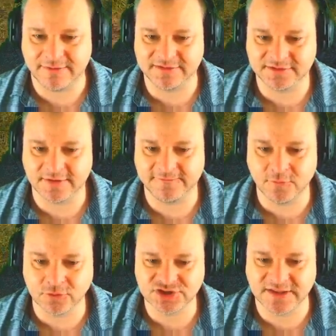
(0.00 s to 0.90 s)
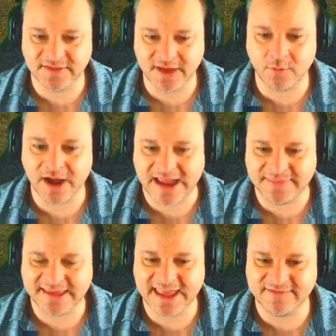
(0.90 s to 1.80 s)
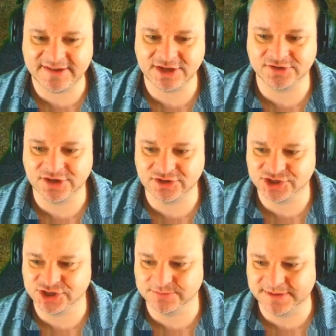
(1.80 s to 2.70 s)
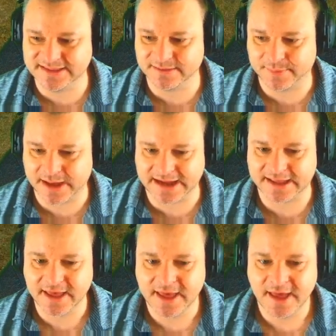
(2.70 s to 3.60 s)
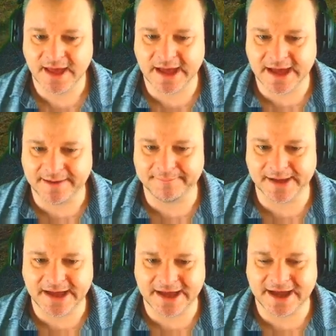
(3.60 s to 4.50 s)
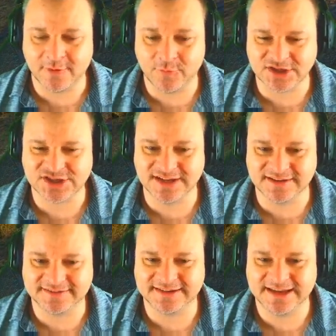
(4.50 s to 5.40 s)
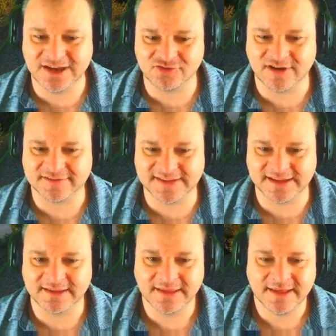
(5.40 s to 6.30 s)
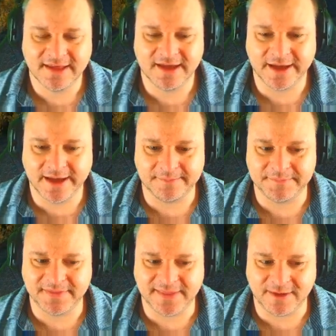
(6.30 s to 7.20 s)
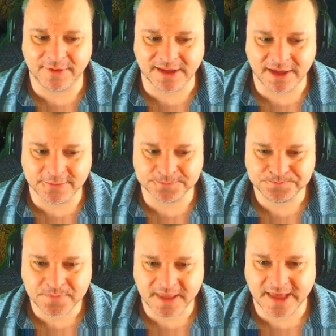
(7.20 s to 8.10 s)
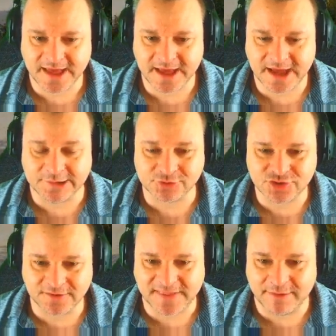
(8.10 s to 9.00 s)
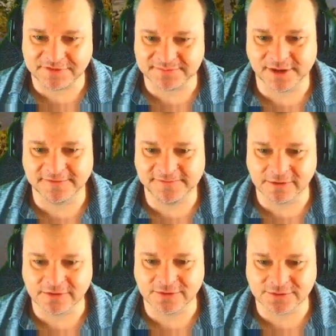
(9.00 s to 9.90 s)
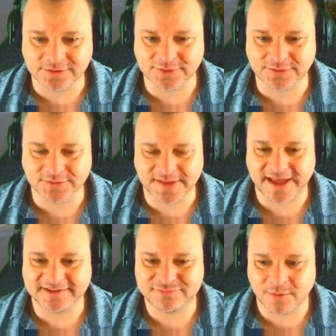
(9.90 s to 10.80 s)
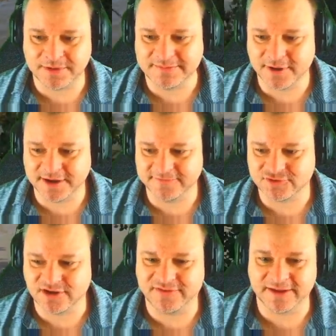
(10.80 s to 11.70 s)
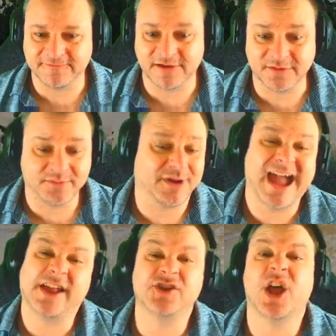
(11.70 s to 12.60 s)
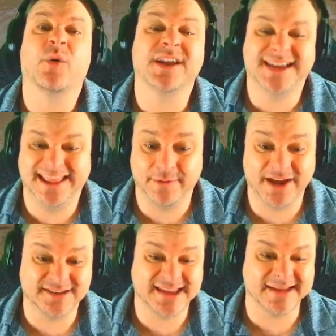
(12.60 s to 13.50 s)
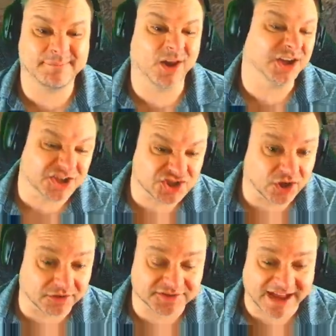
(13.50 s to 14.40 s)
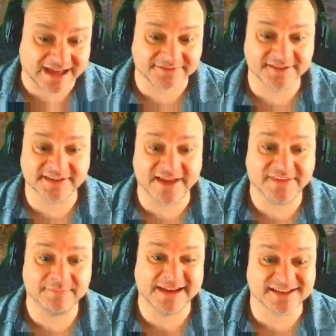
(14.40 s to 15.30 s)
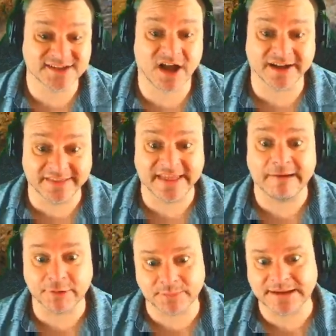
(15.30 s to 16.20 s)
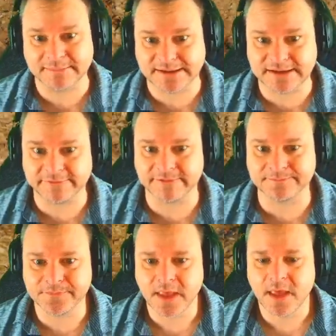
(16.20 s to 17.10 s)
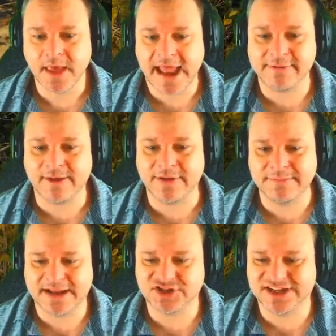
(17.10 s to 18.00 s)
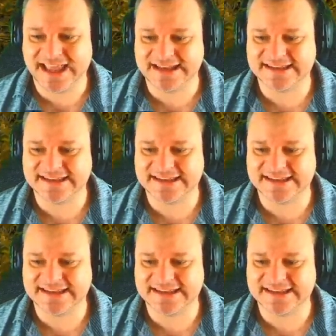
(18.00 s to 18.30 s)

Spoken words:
is, unfortunately, the OI and the KV2 do shoot me in the back, which is interesting. But there we go. I'm not sure if that was my fault or theirs. Probably mine for driving in front of them, but I had no idea they were going to take blind shots. I have to say, if there'd been a target there, it would have been a bit different. Anyway, we managed to get